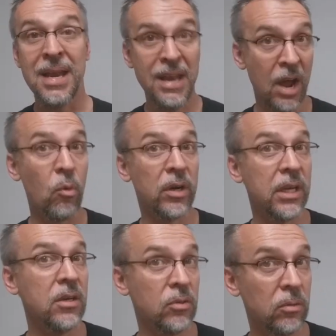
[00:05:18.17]

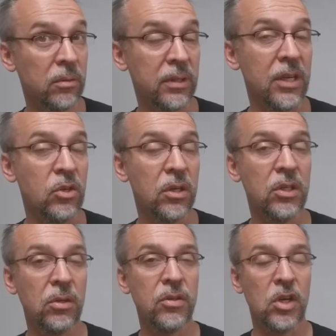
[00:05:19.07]
networking tool that you
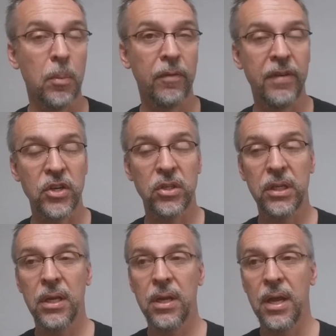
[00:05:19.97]
could use, you know, professionally.